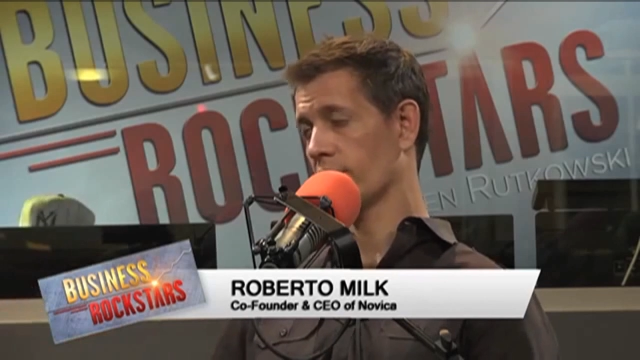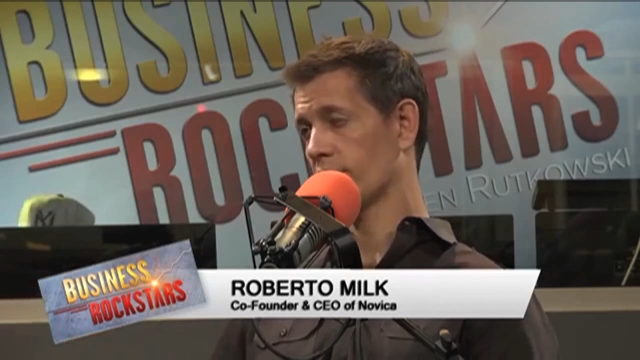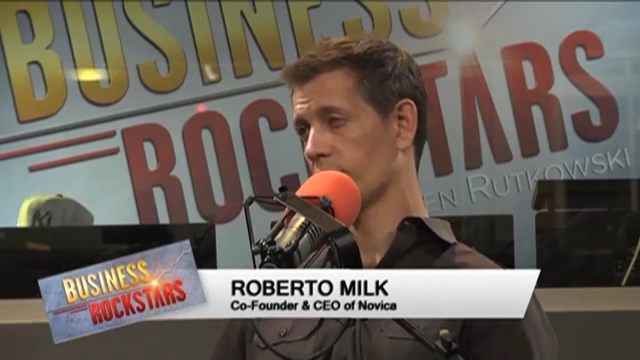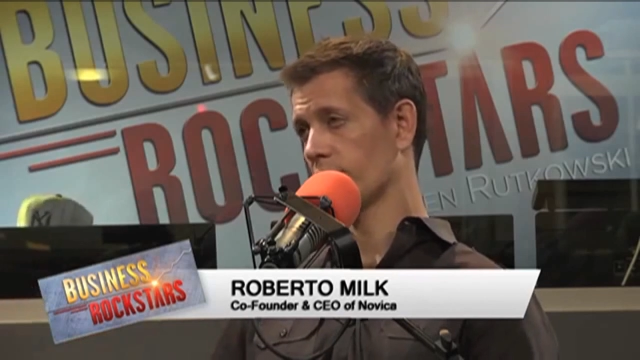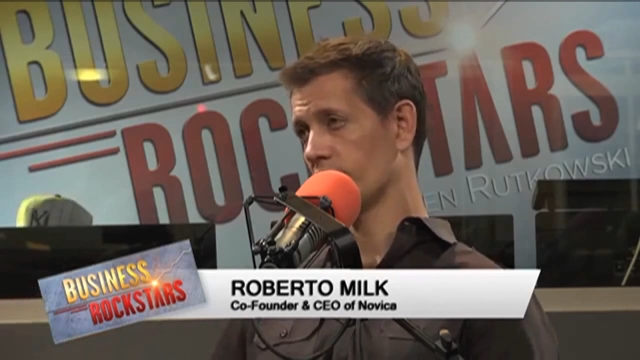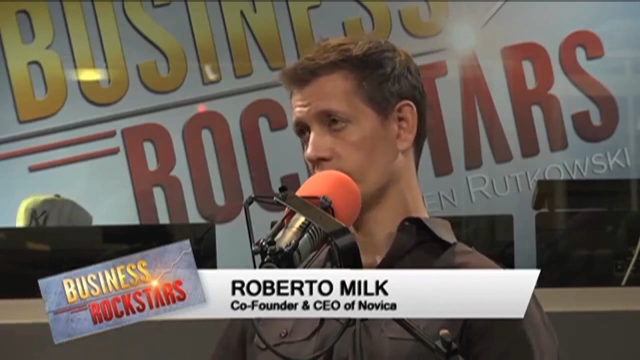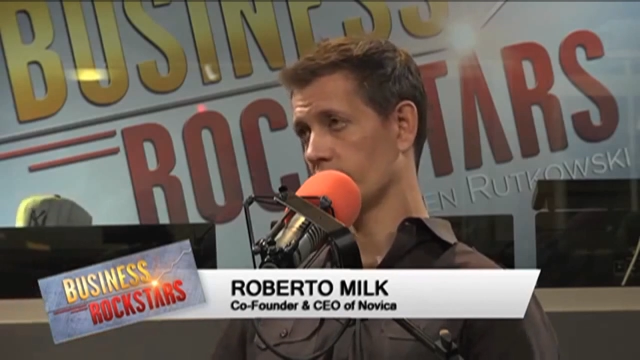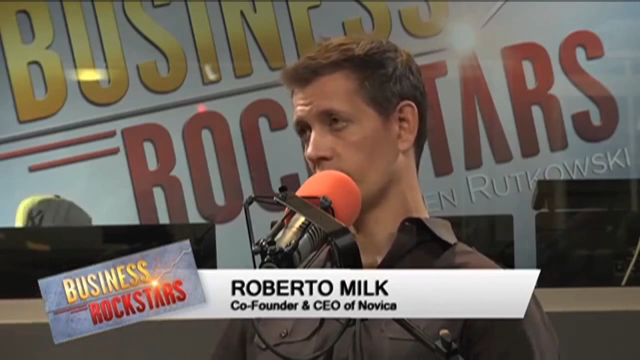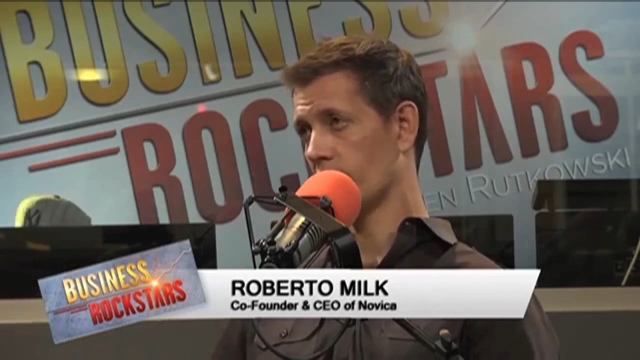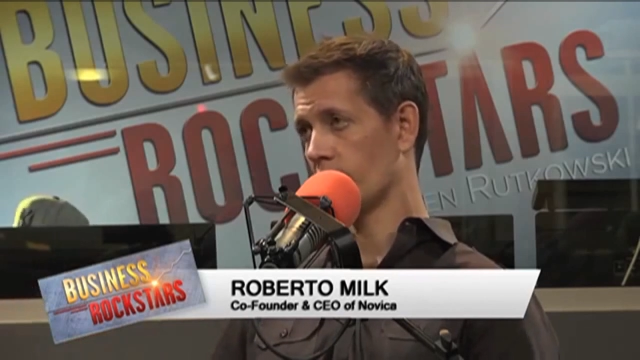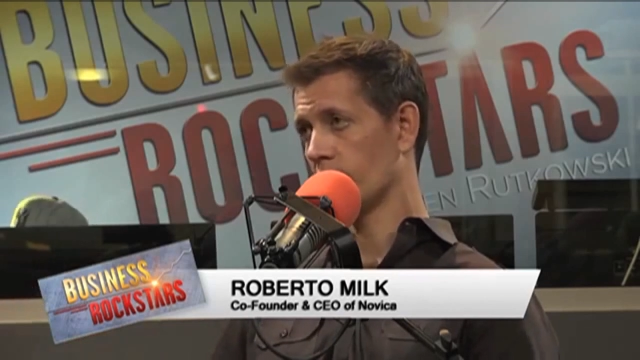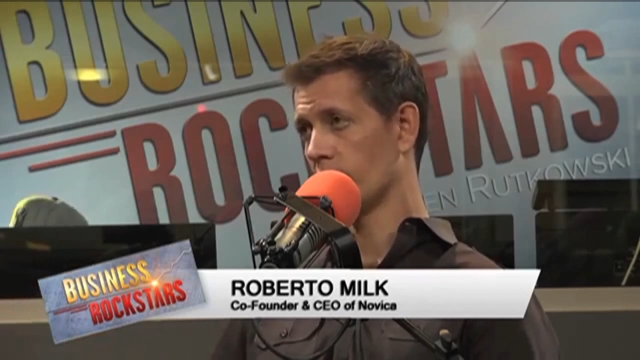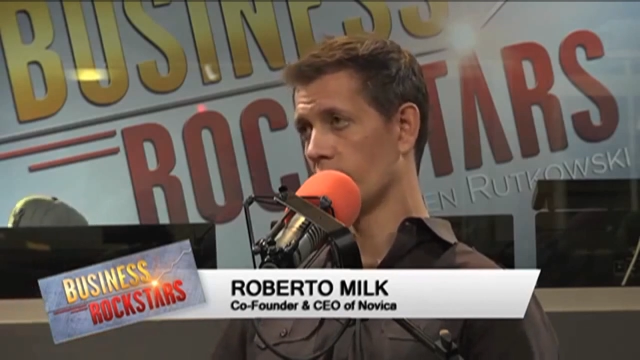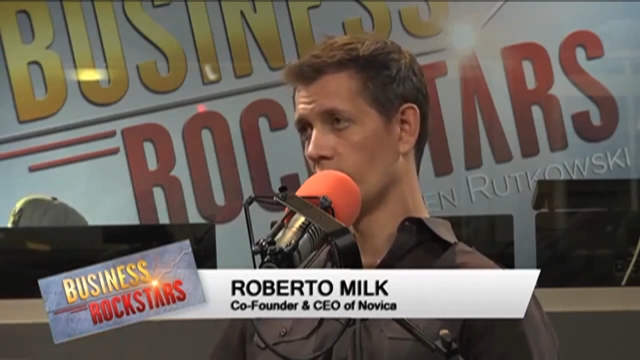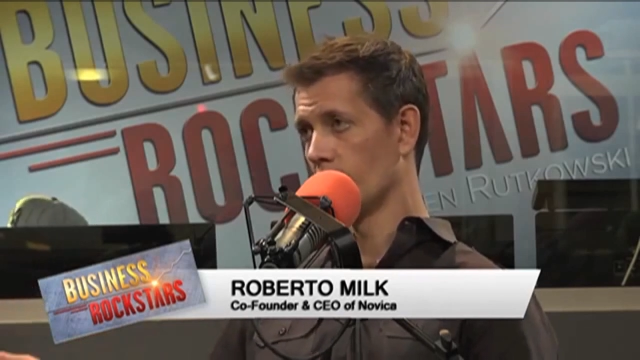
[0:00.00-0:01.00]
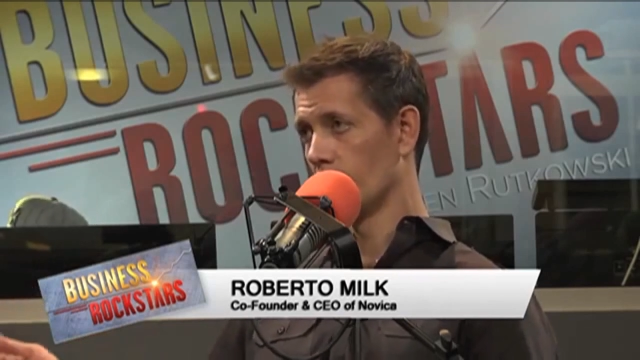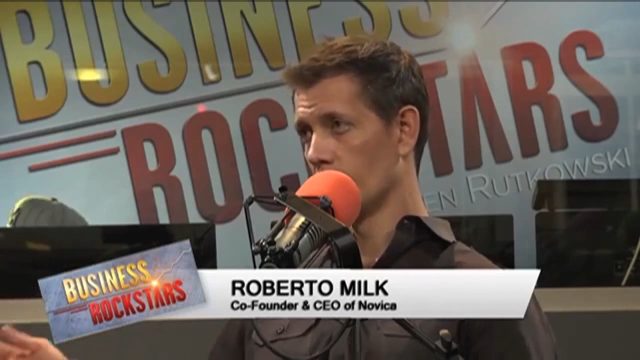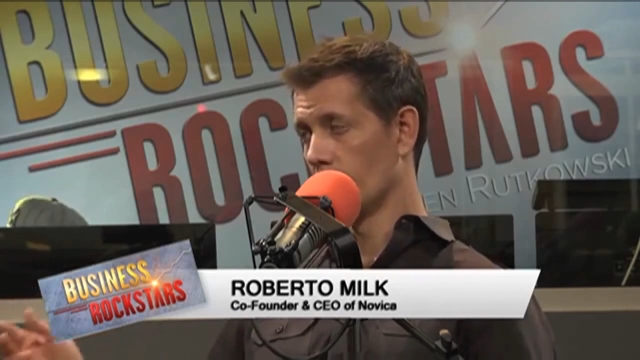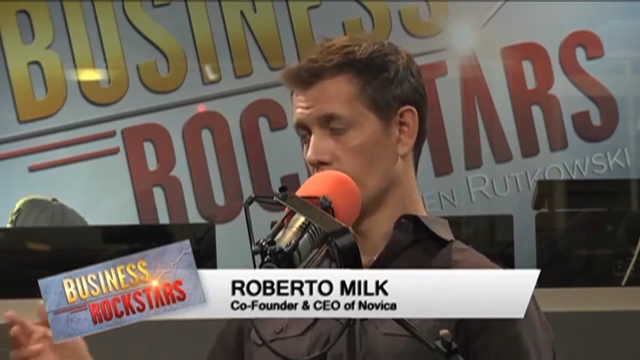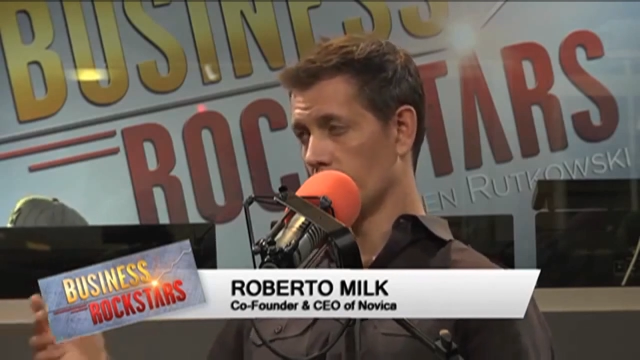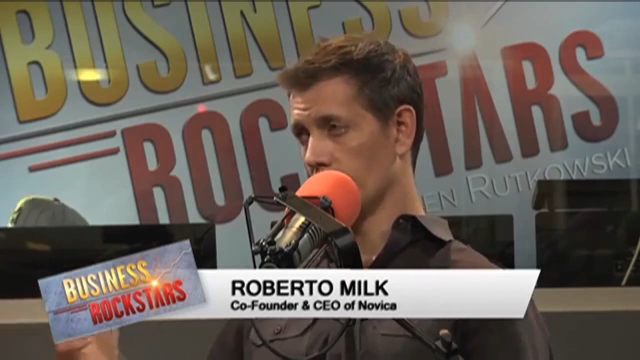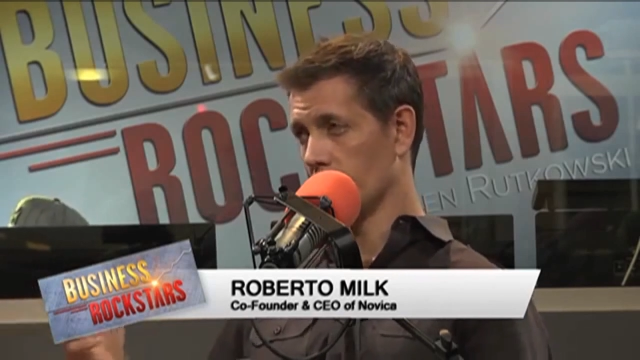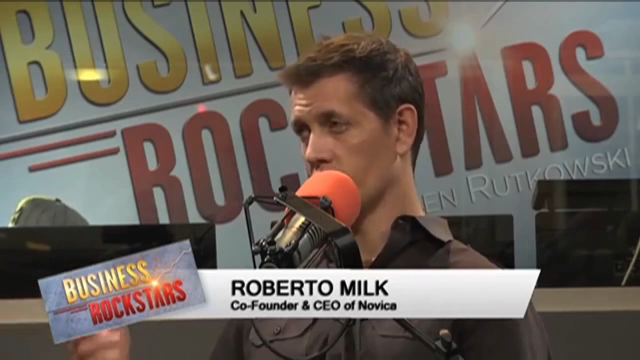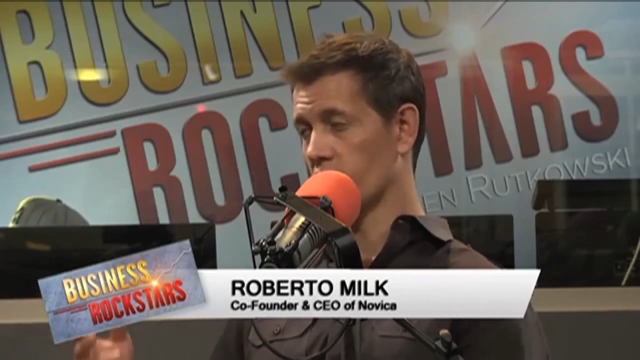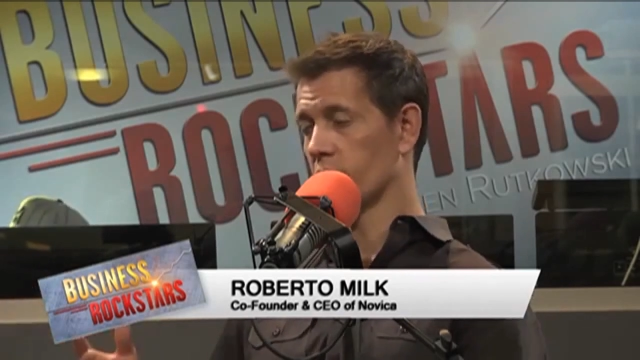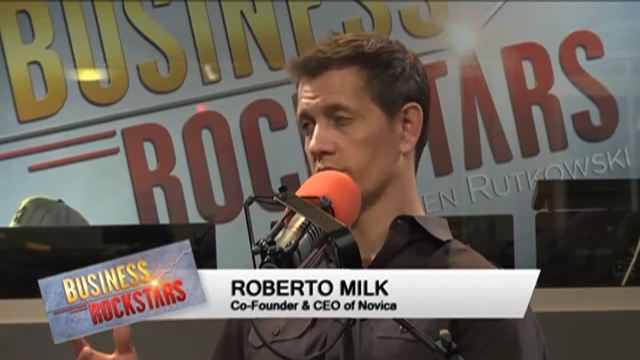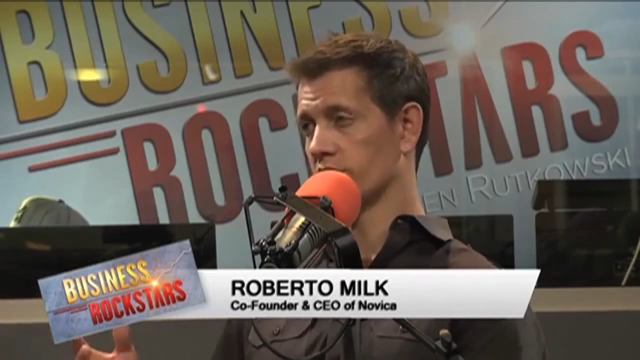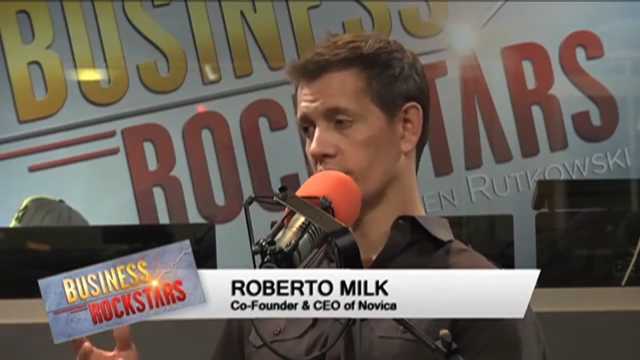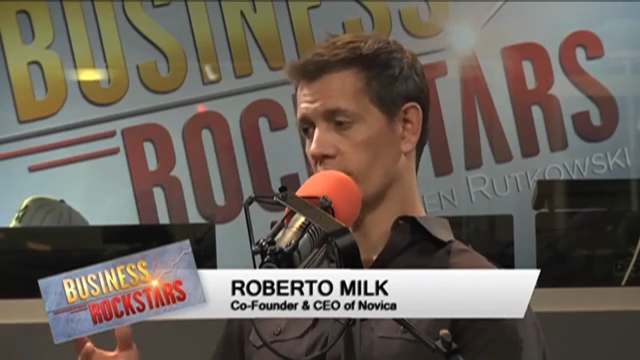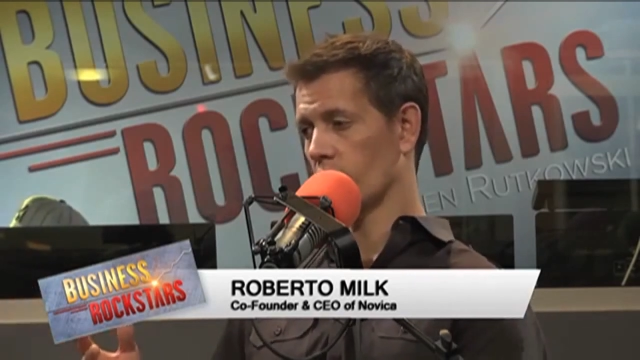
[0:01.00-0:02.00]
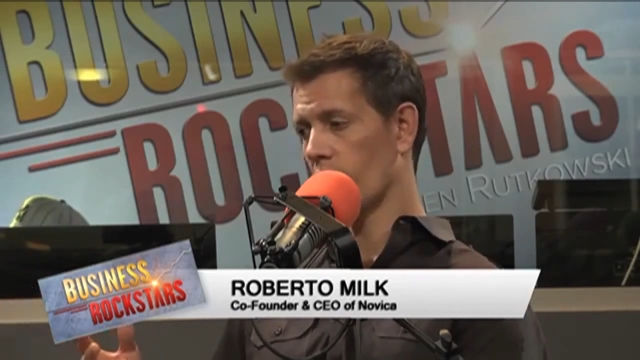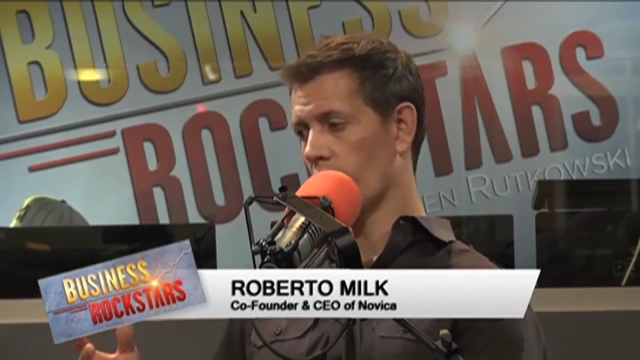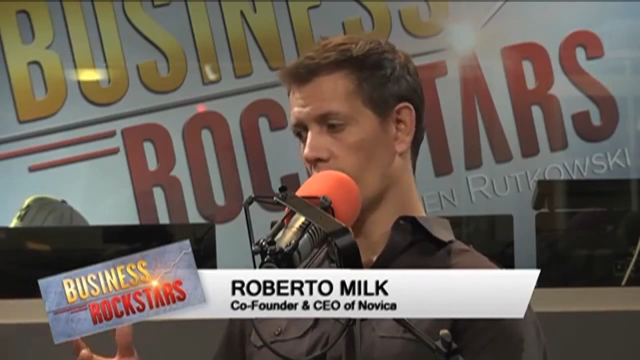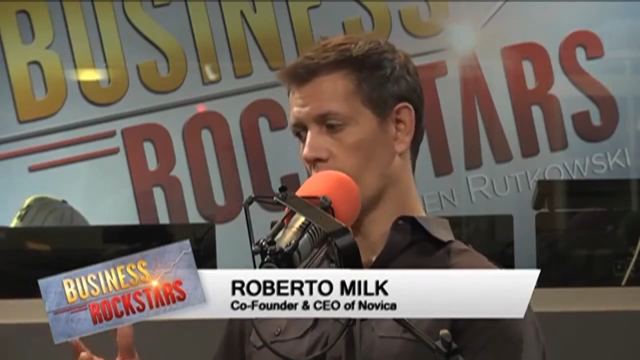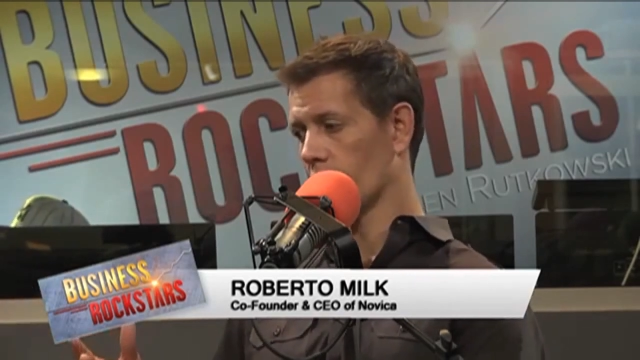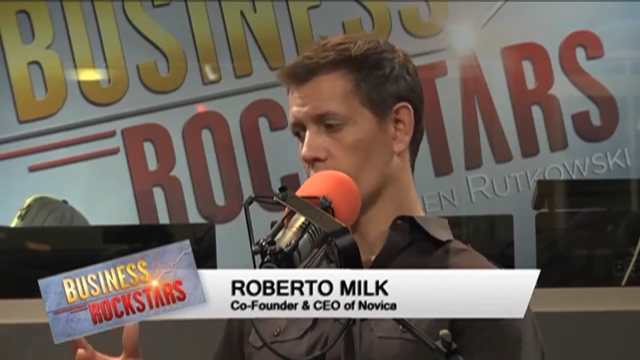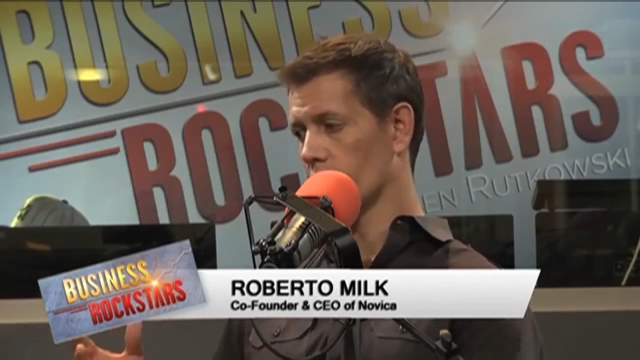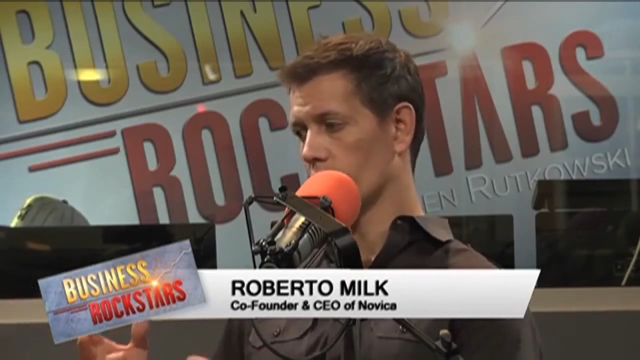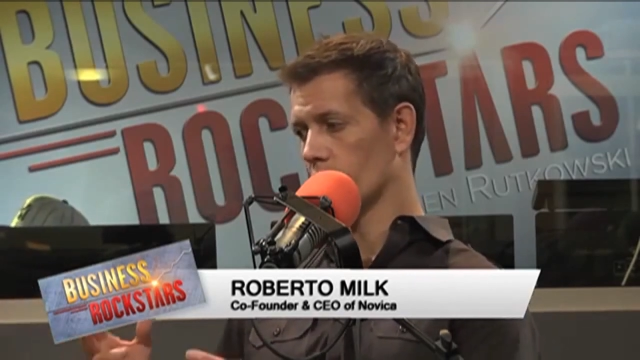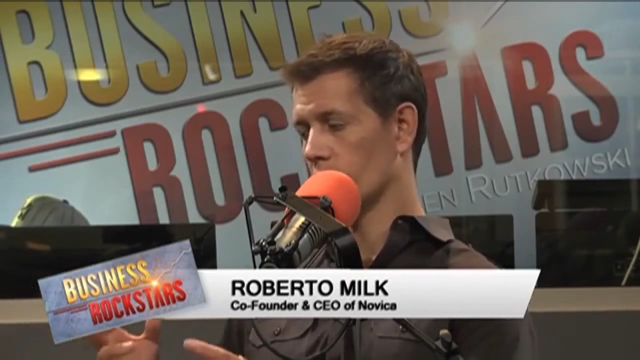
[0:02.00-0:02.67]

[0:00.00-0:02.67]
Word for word: from Vietnam, the government saying, wow,